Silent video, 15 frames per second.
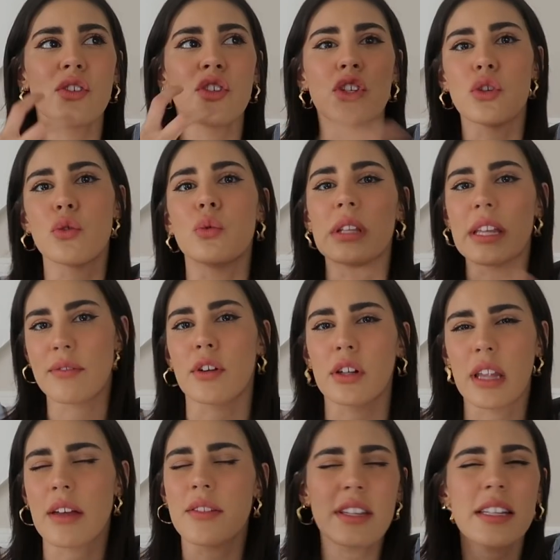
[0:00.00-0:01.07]
do live her
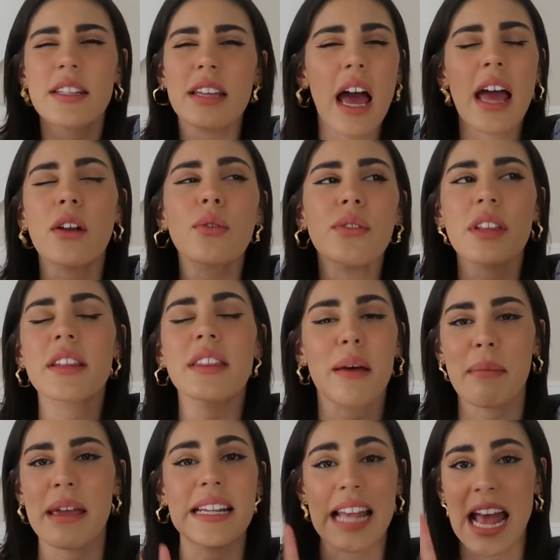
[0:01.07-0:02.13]
life. I don't think
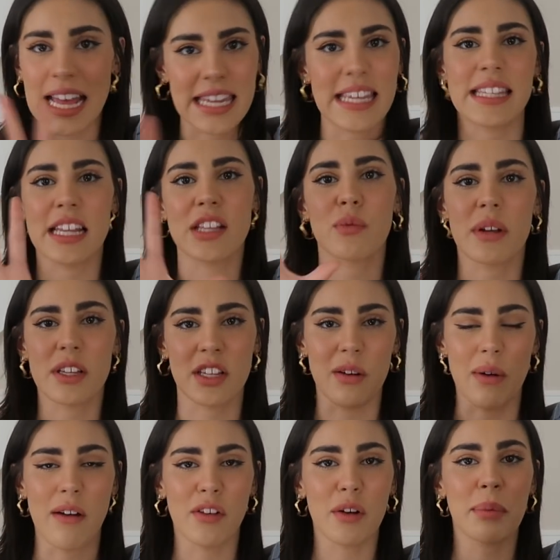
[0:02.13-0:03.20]
that makes any sense
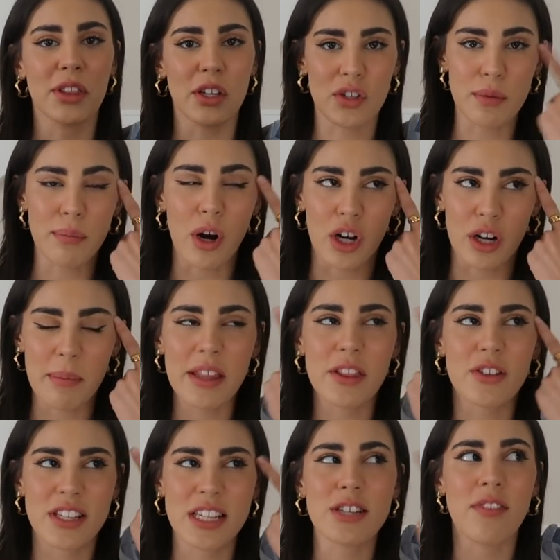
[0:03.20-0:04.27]
whatsoever, but there's a part of me,
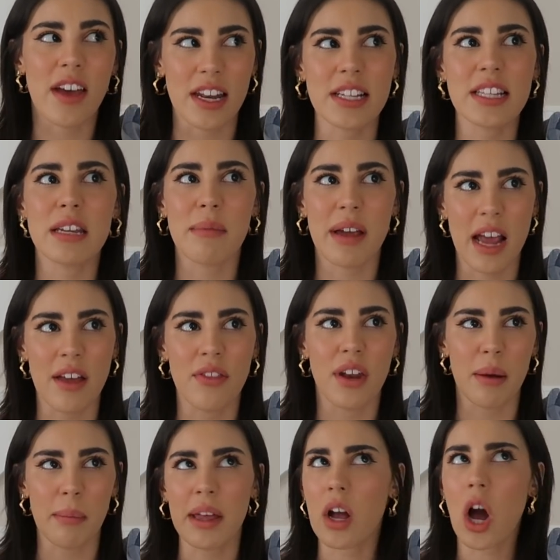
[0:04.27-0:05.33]
there's this fantasy in my head that
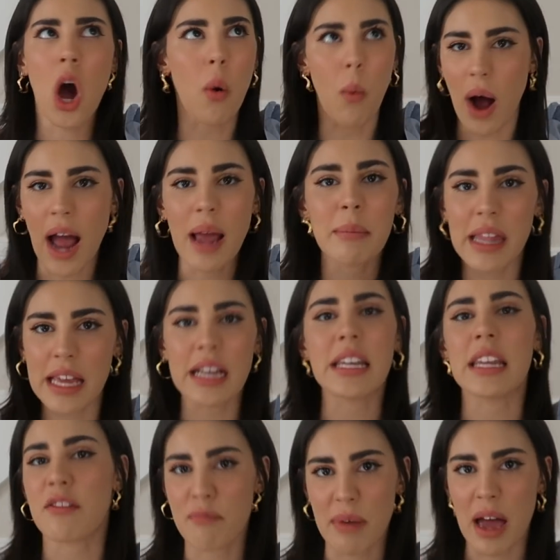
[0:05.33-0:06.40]
I'm like, oh, I'm like
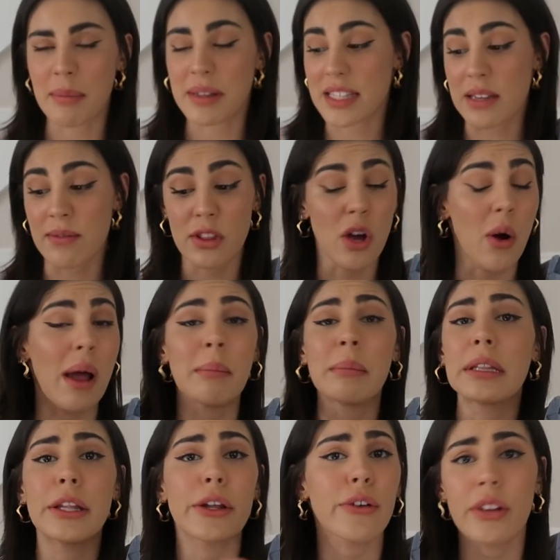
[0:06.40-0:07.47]
an Eve Babbitts, even though
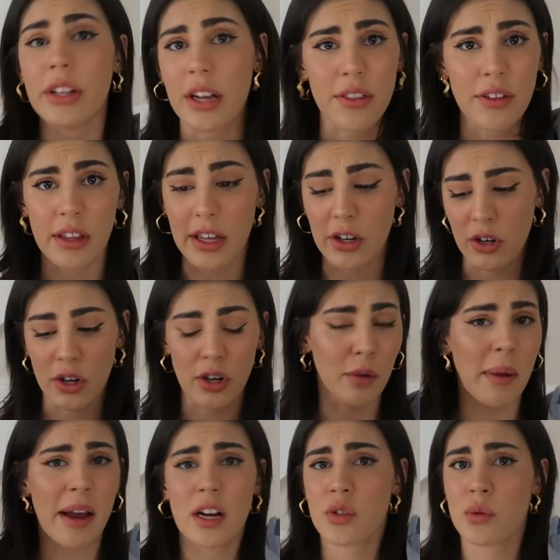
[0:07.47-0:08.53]
I'm literally nothing like her. Her
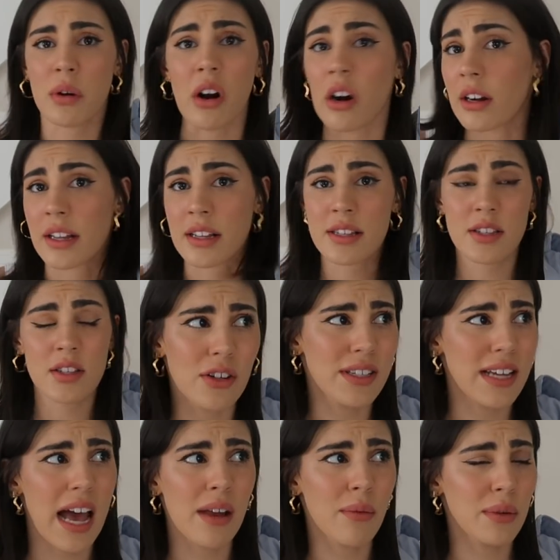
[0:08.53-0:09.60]
parents were artists. Her
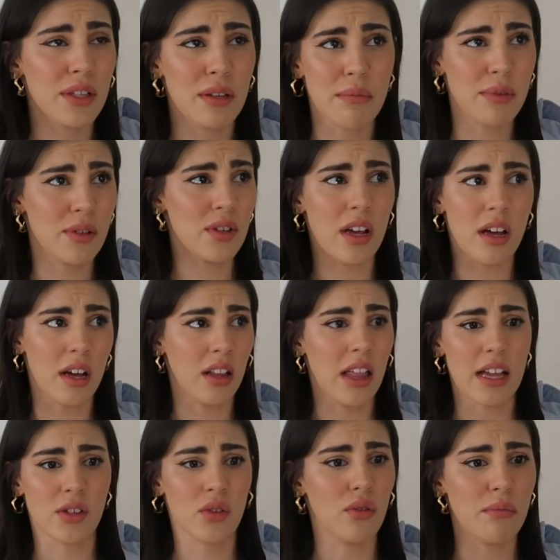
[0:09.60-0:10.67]
dad was a
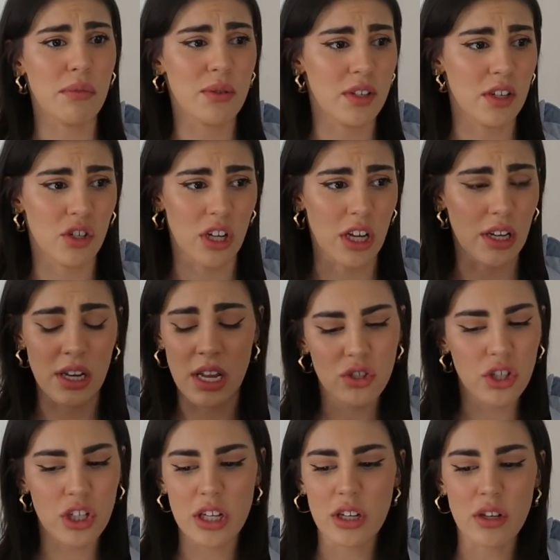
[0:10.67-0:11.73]
classical musician.
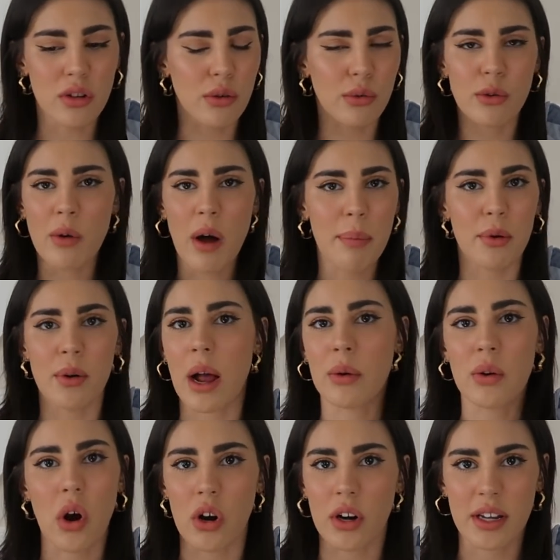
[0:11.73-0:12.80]
She grew up
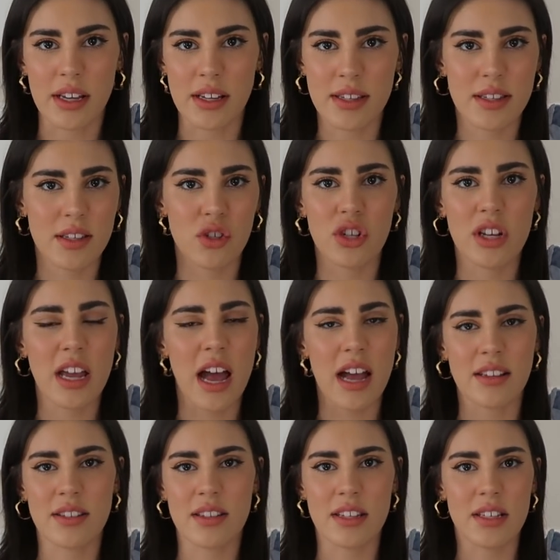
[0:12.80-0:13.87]
around artists. She
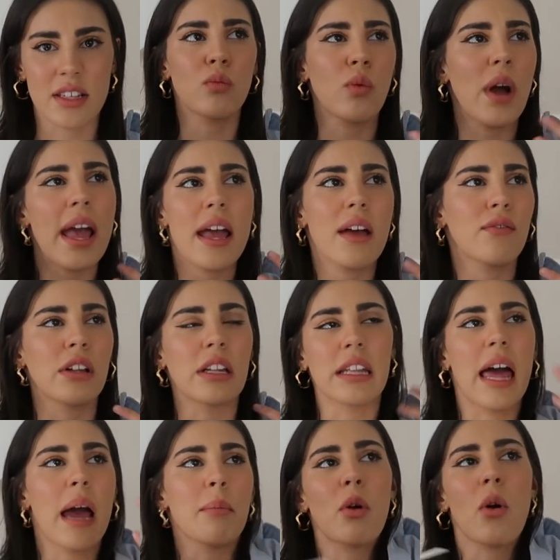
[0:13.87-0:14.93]
has this way of
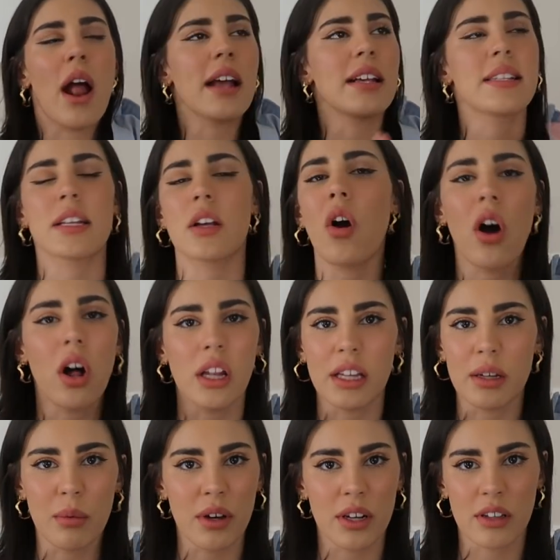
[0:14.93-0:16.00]
glamorizing
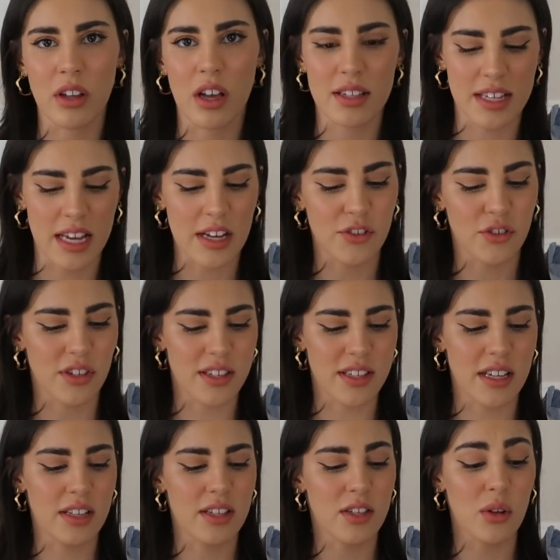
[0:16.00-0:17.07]
Hollywood and Los Angeles
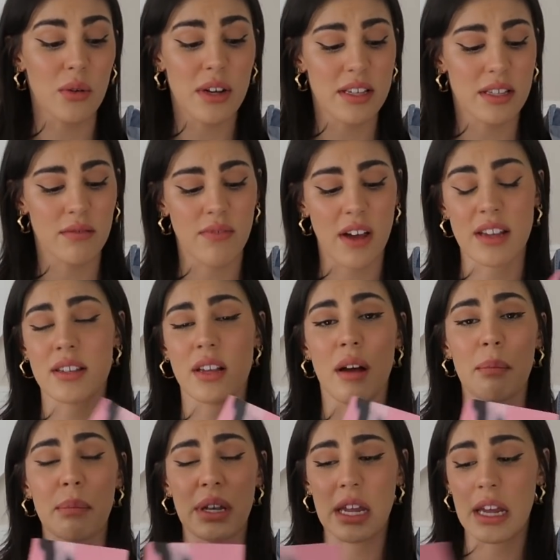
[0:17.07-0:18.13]
and Slow Days and Fast
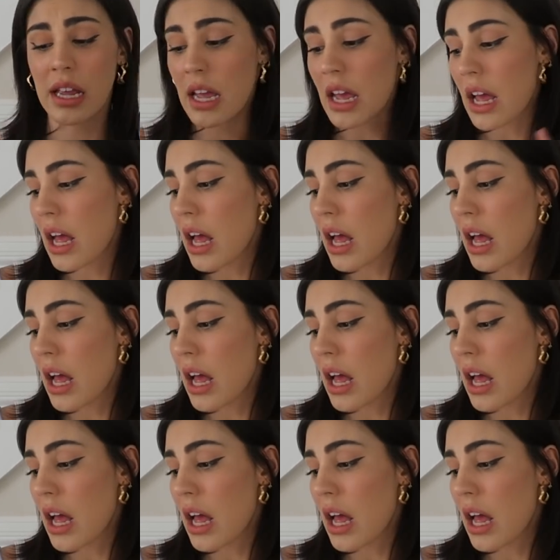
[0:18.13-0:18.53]
Company.